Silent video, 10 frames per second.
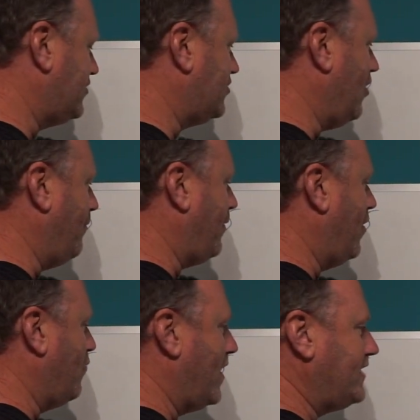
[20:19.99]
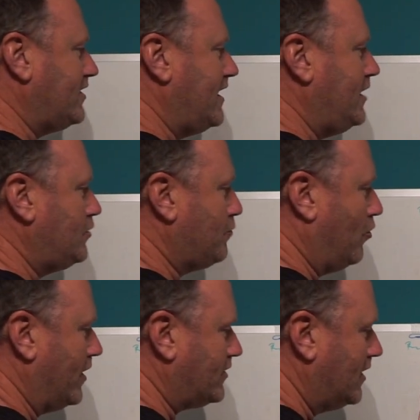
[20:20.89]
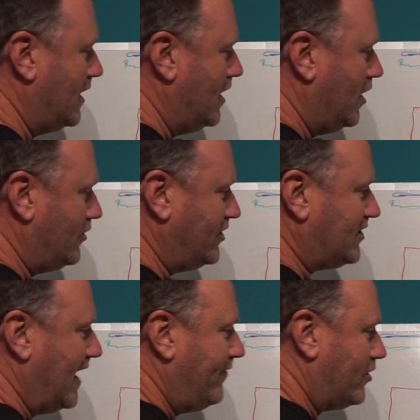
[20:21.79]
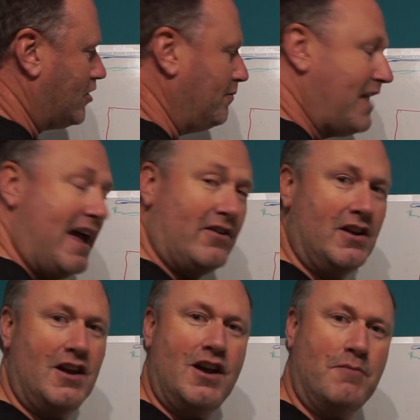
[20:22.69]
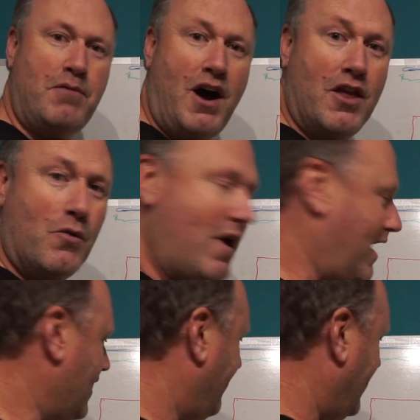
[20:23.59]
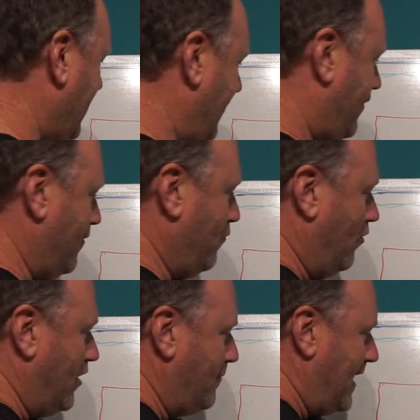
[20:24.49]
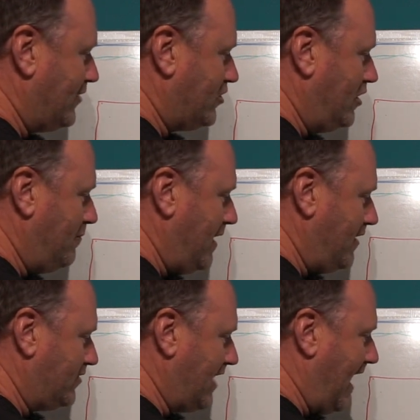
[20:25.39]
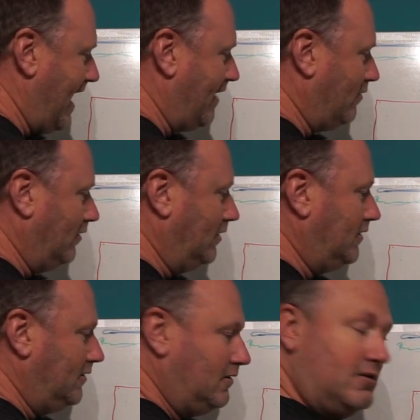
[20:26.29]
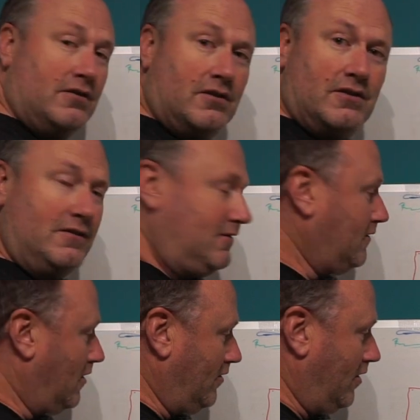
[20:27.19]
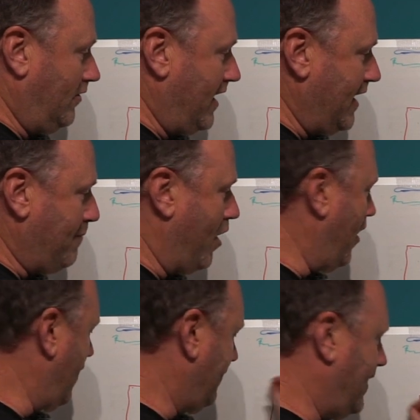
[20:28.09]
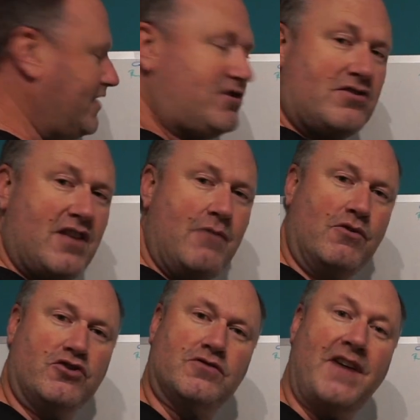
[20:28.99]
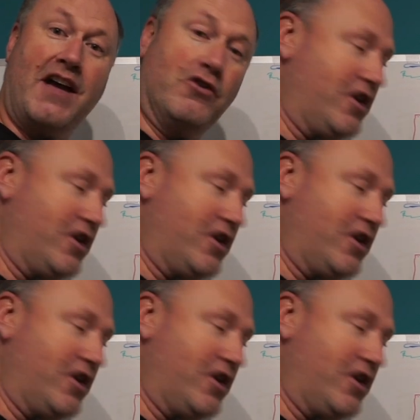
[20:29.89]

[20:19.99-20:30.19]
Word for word: stop and wait at each point and descend and come down. And by the way, if you're more than about two meters out on, on any part of this, they will just fail